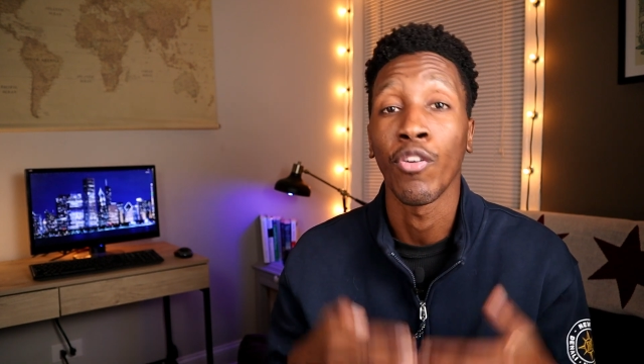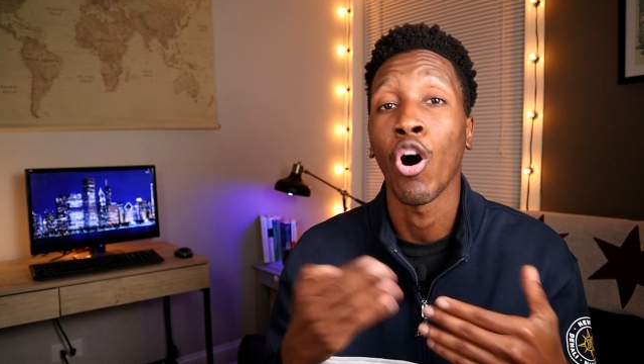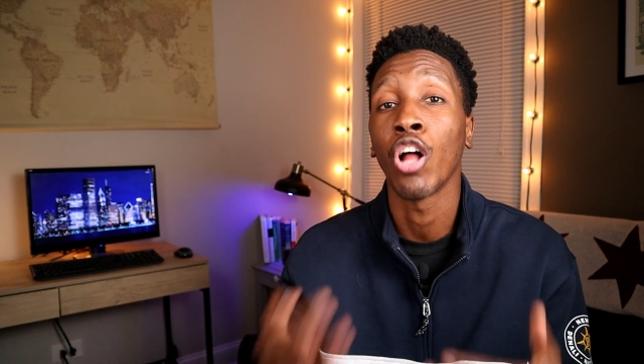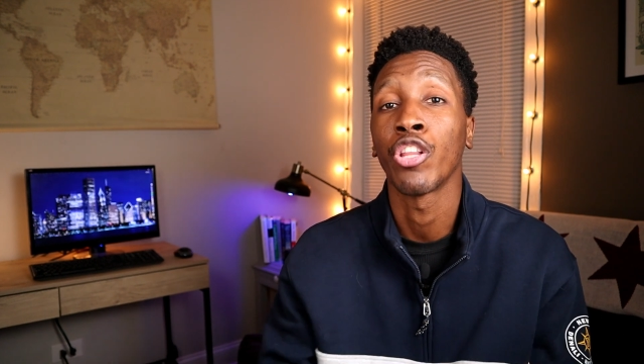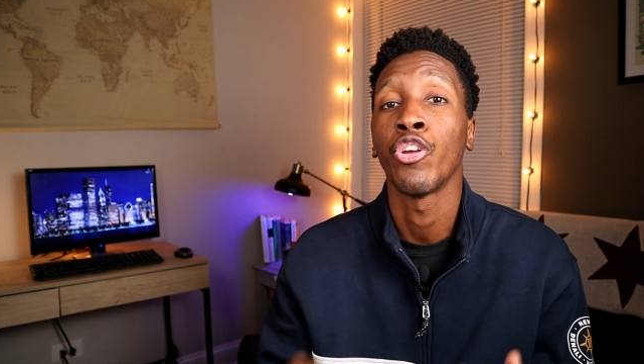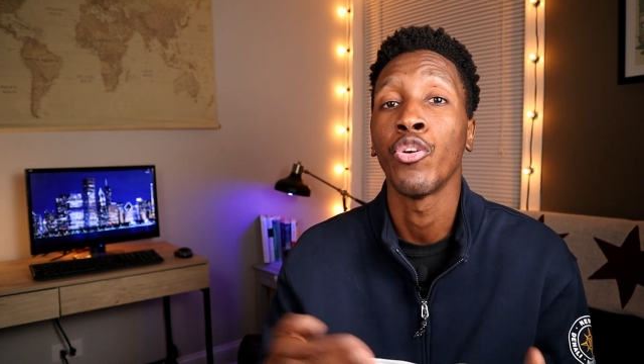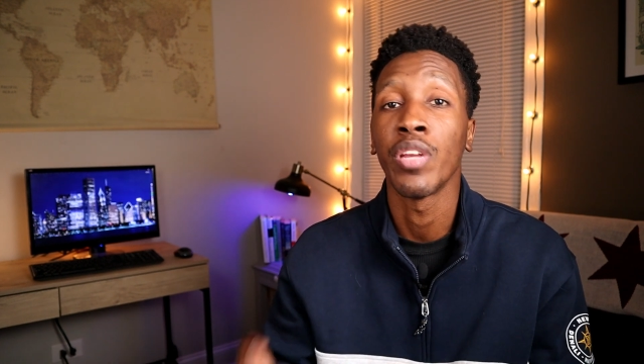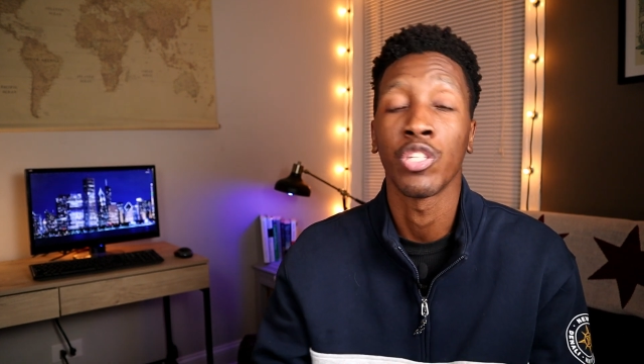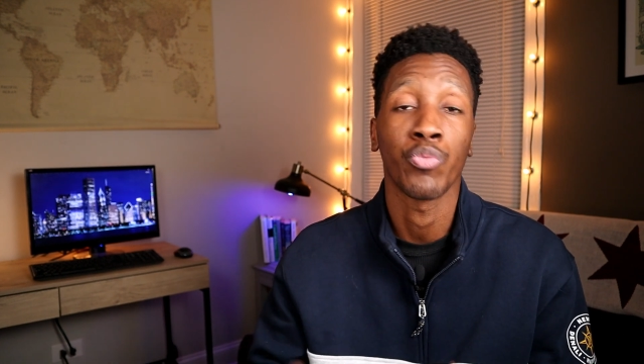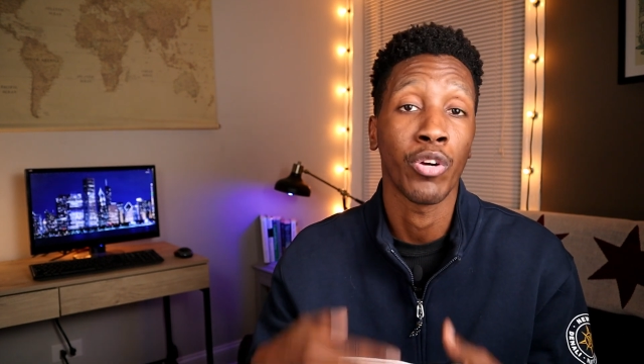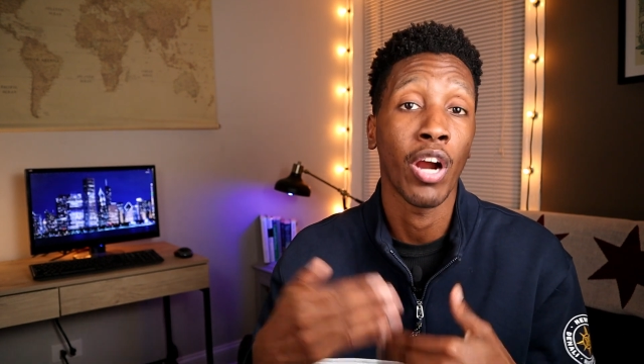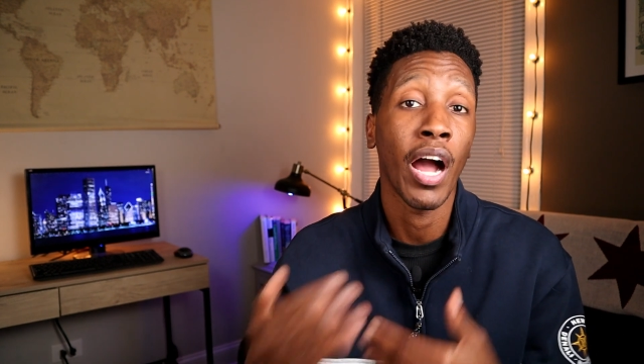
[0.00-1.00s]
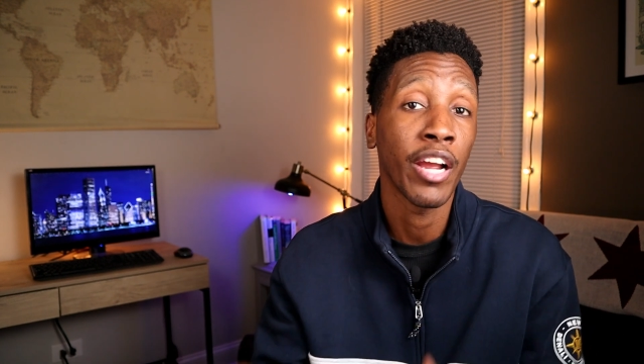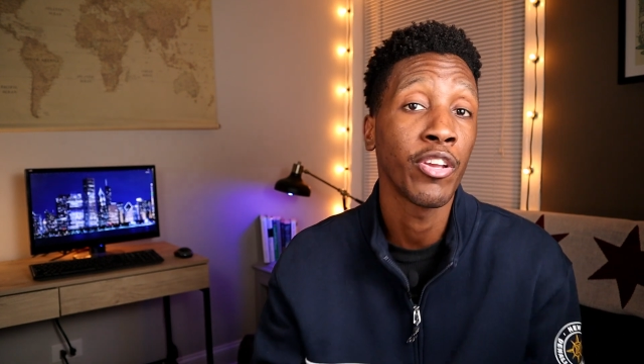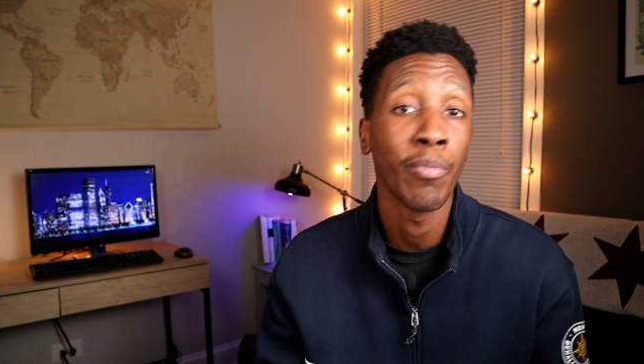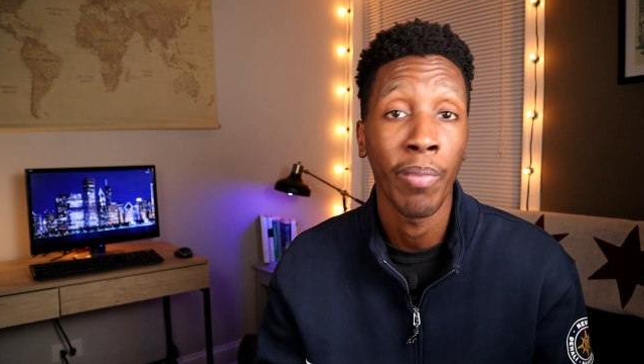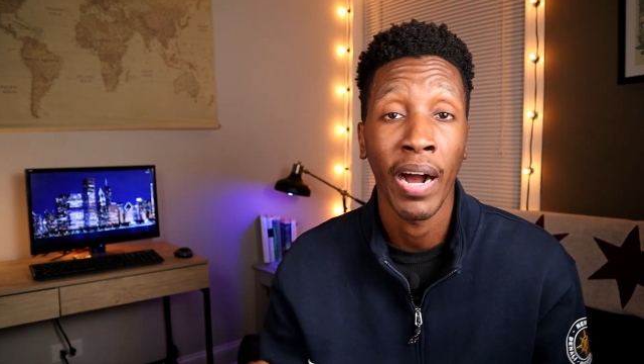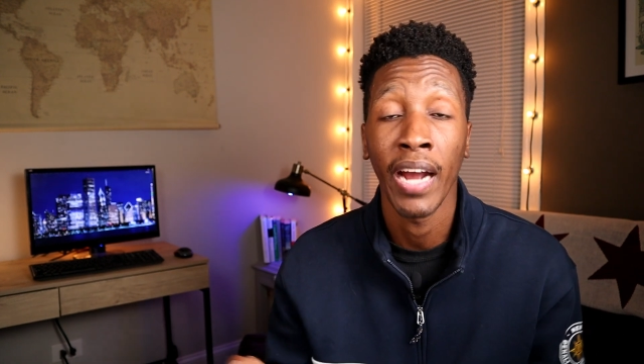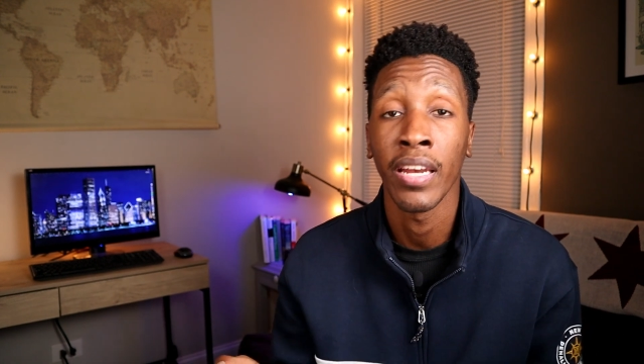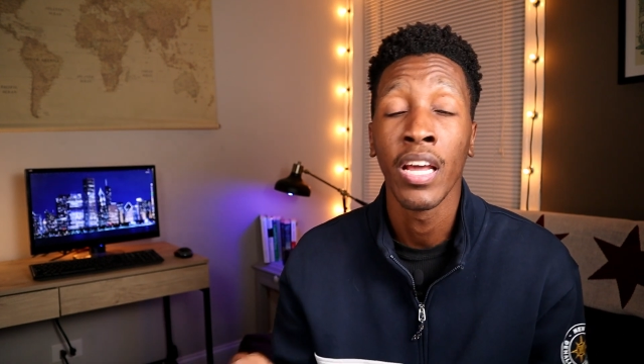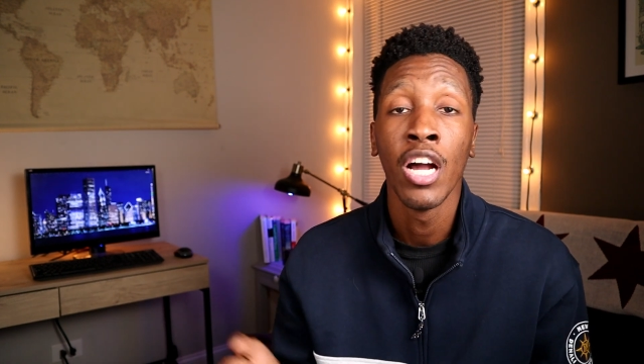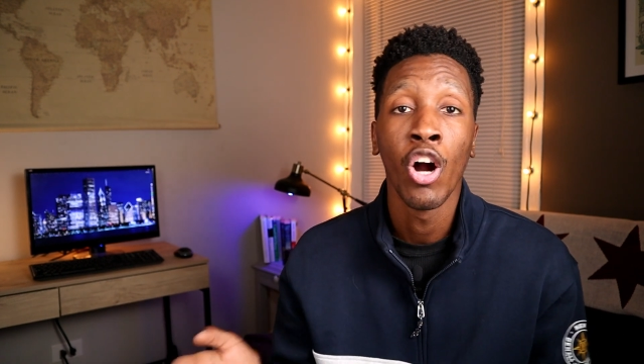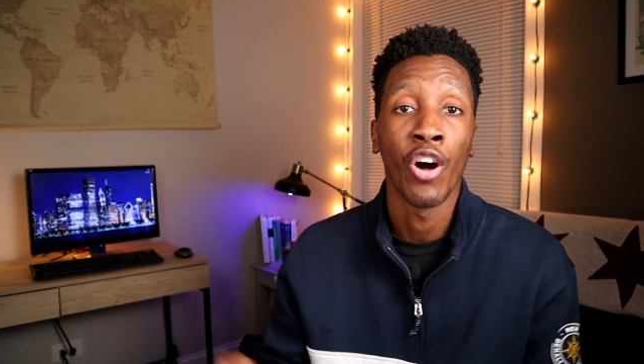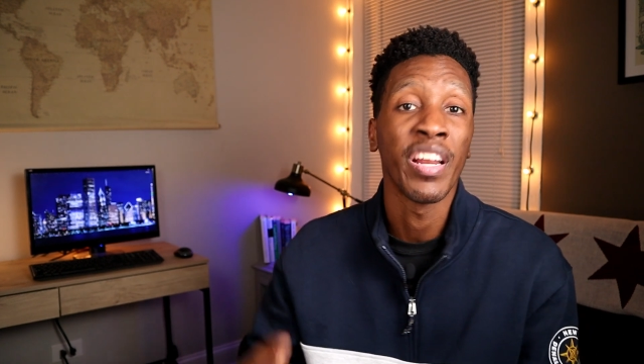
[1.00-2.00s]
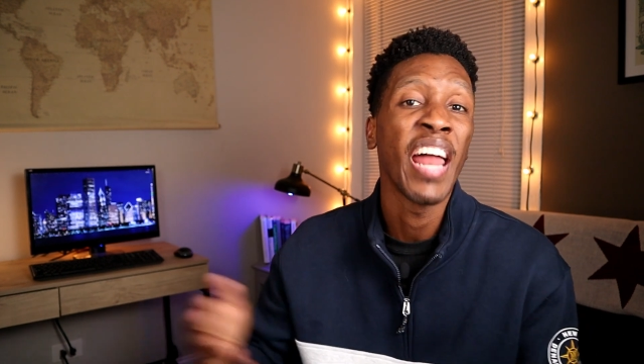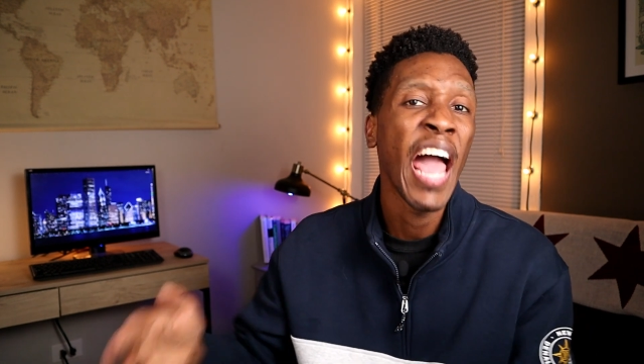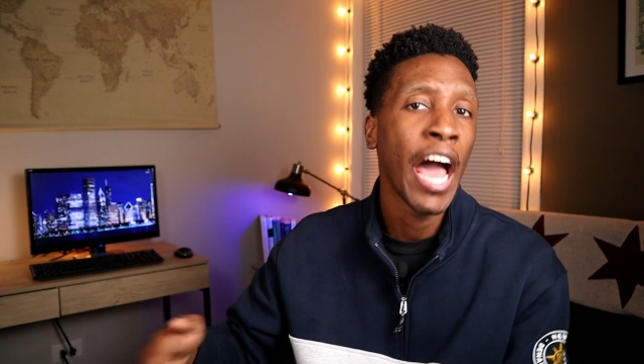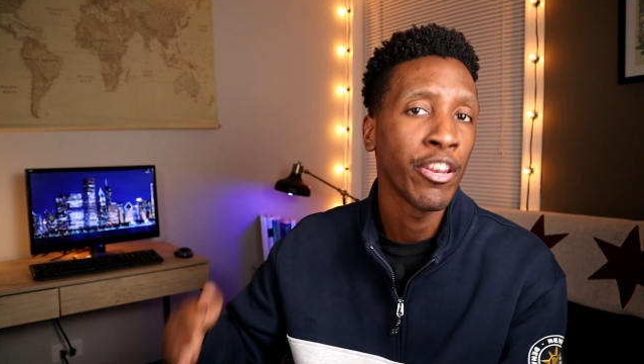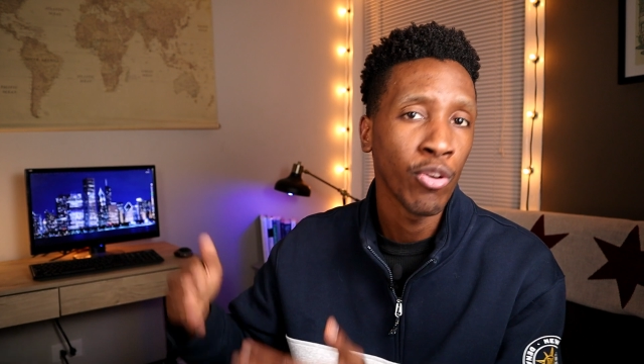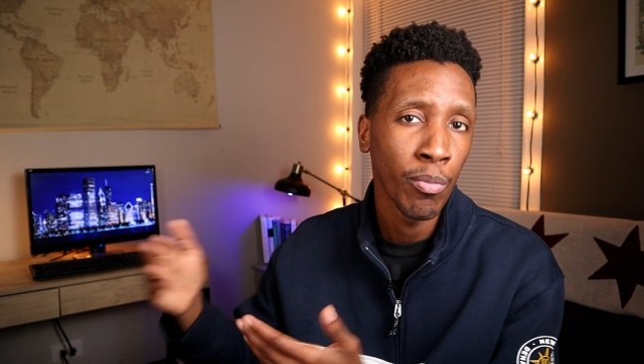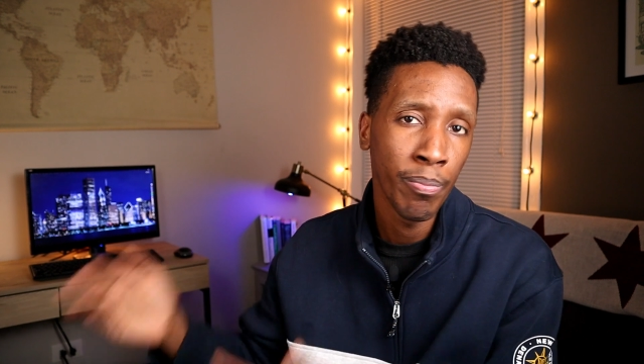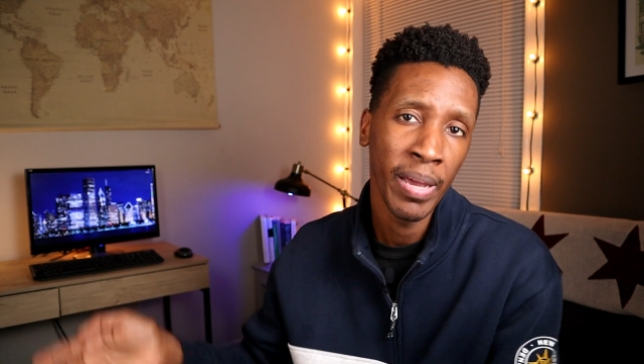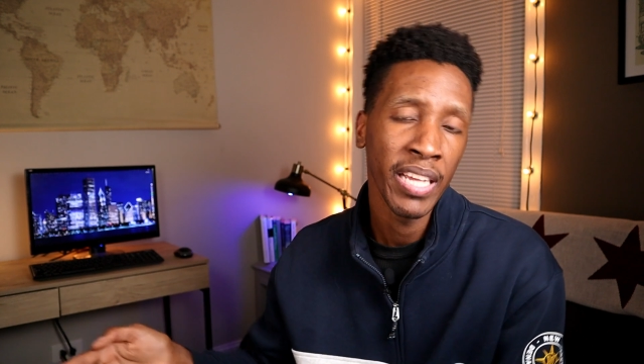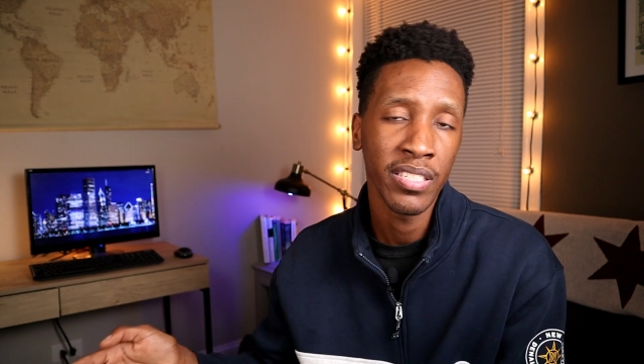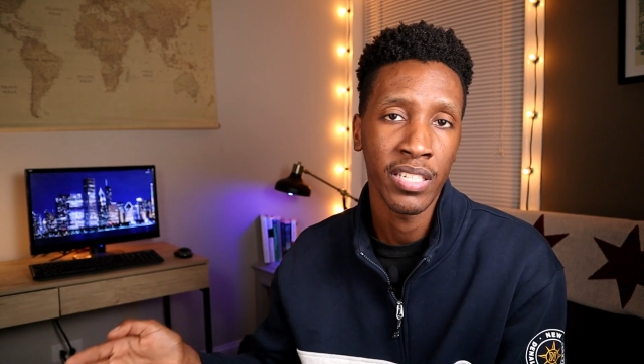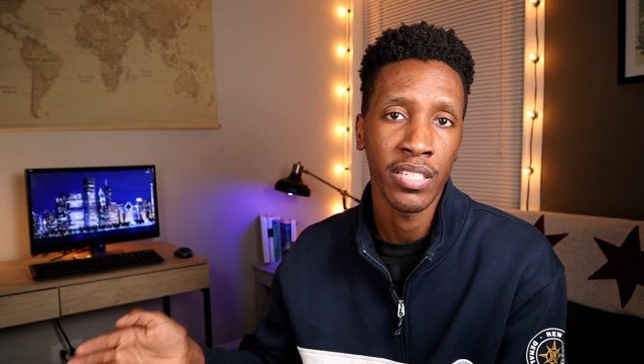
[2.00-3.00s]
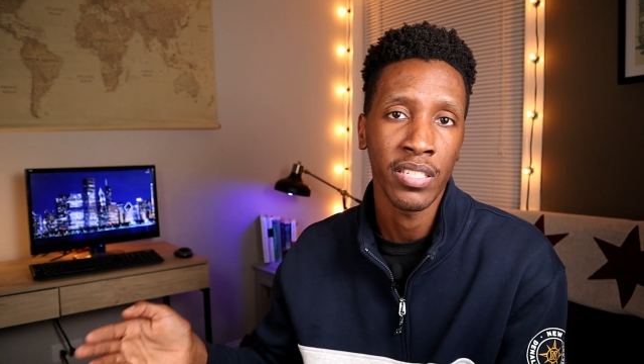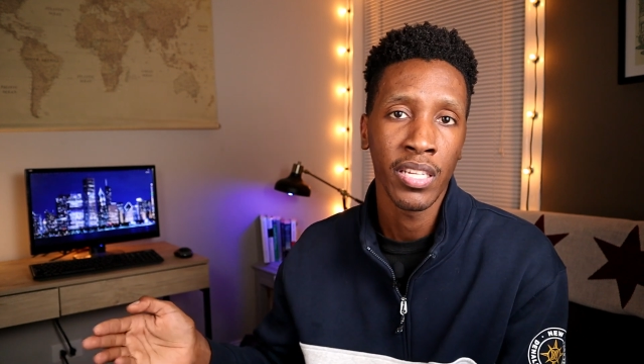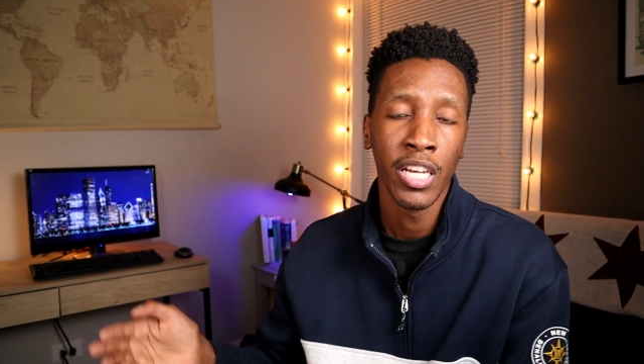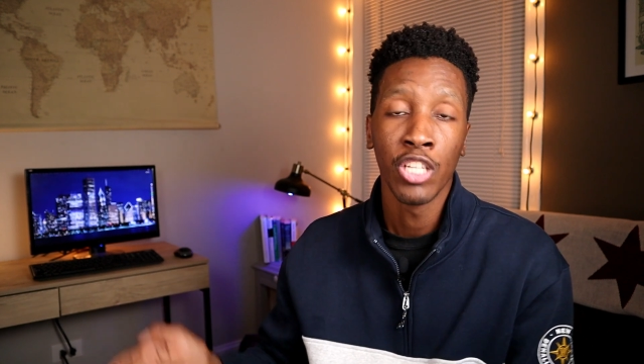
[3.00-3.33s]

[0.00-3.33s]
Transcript: all the units were occupied on an annual basis.